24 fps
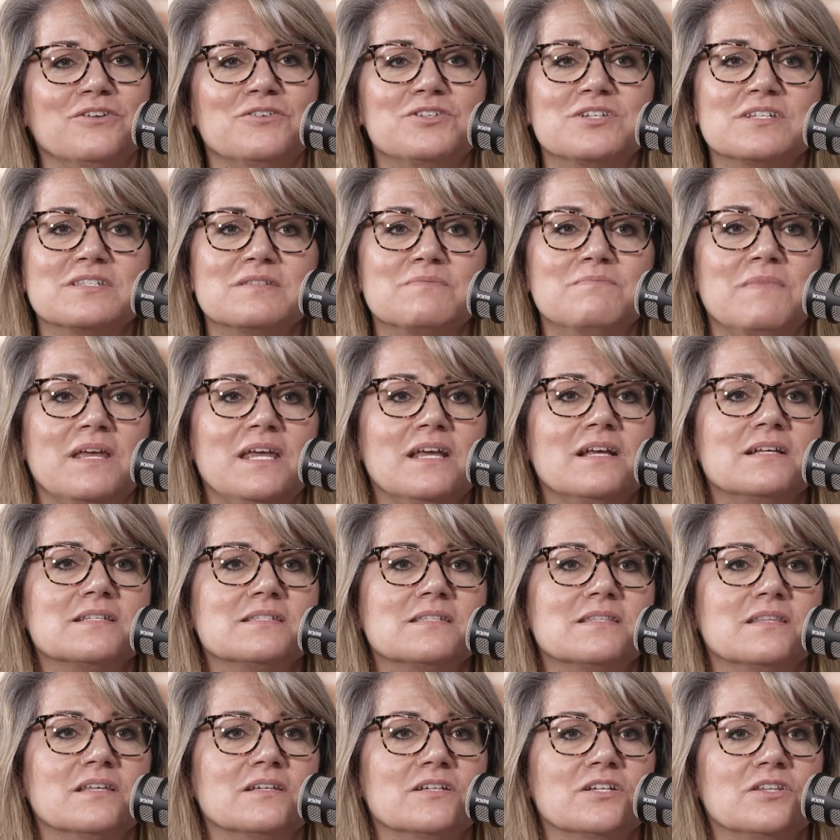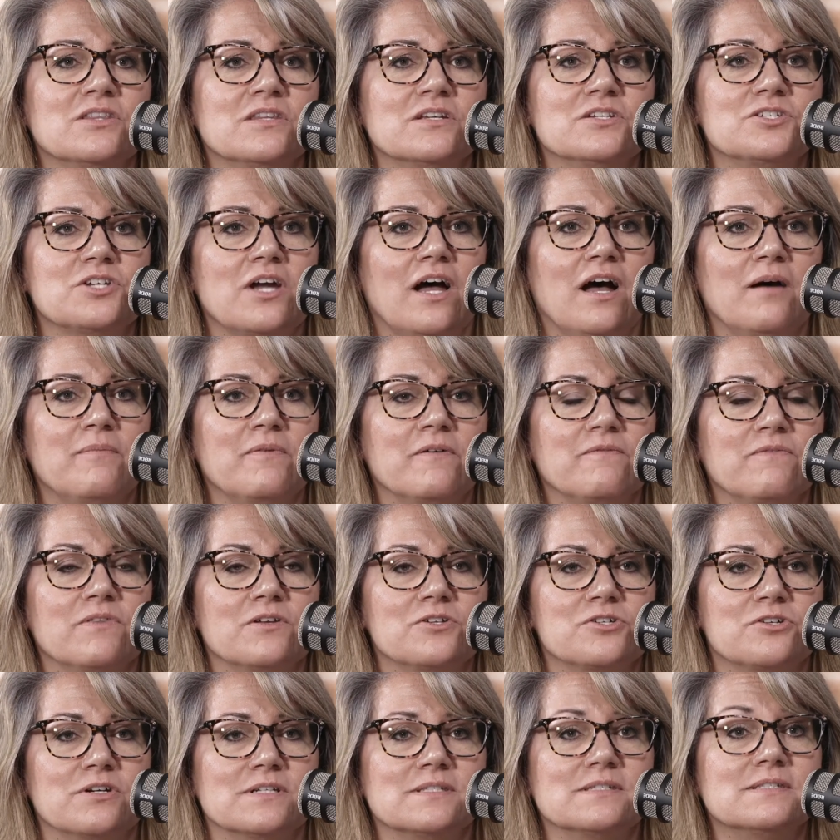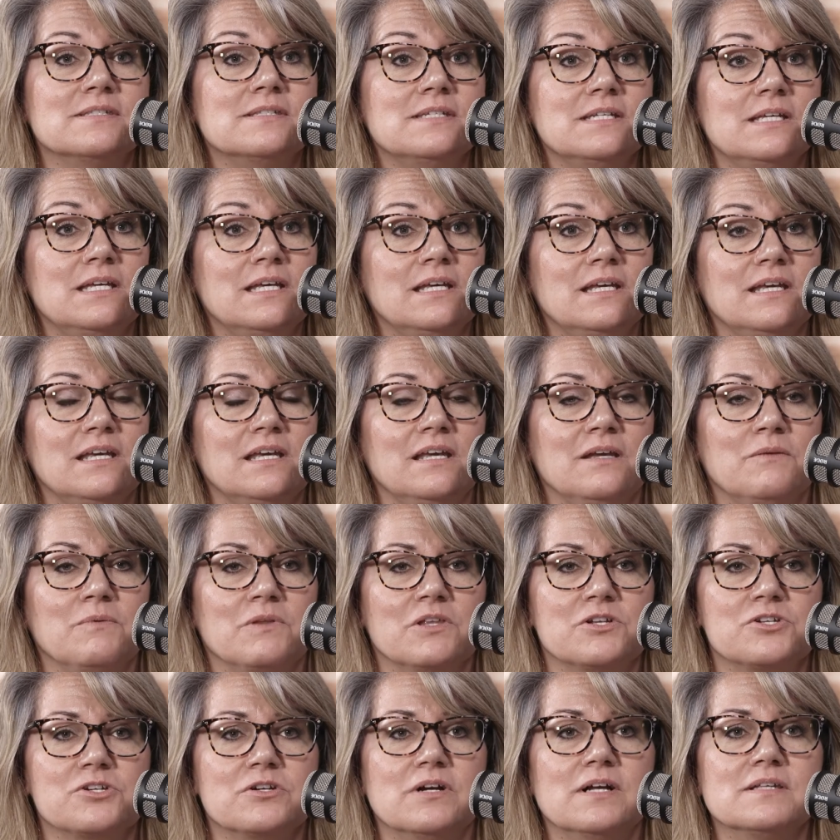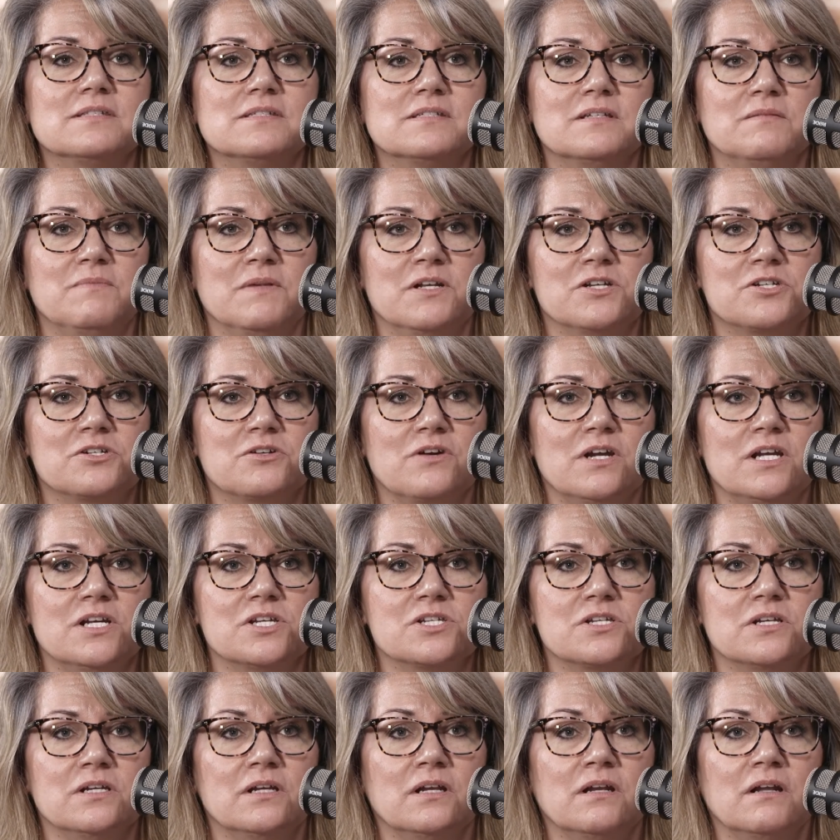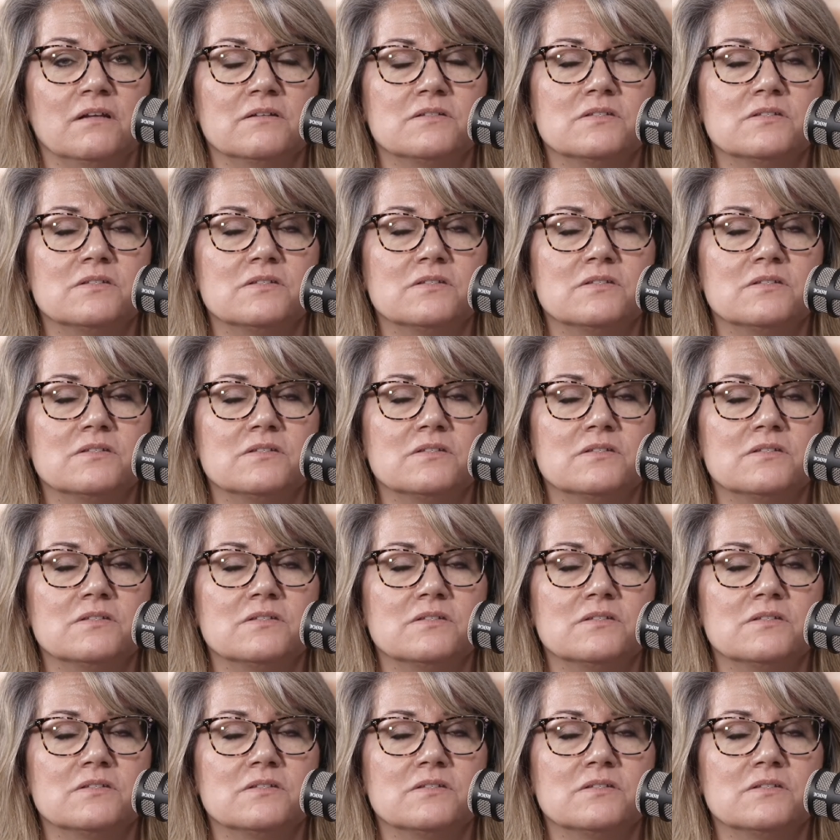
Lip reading: just makes the job of the trustee with a trust administration